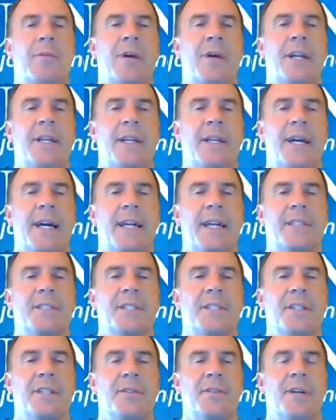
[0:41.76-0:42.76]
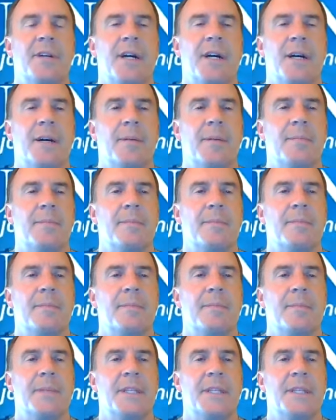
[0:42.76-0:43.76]
wanted to ask you,
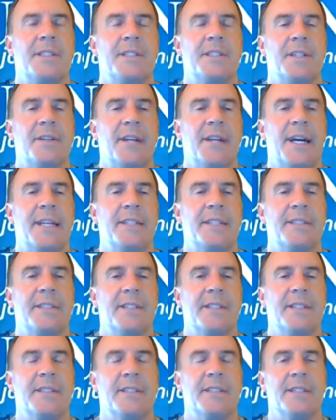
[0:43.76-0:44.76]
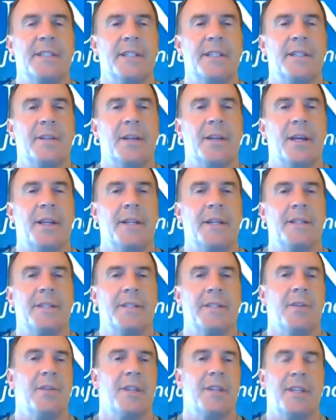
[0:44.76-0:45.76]
this is your ninth season and
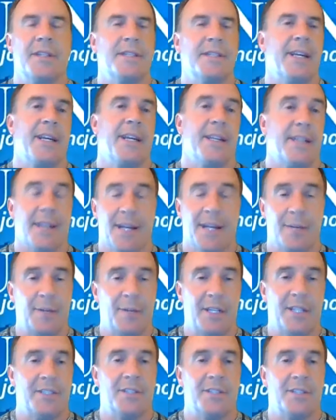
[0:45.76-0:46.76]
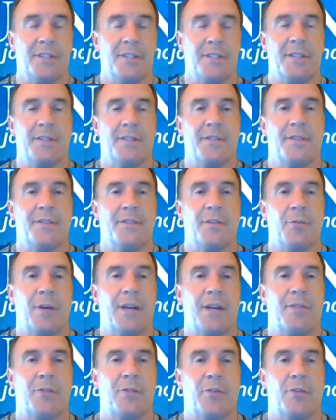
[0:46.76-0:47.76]
this is only the second time in history for
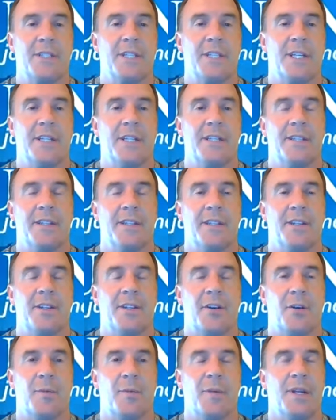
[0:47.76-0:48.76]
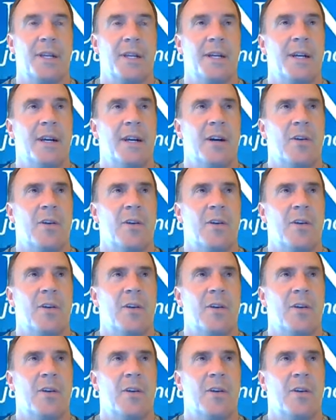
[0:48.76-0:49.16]
Wake Forest getting to the tournament.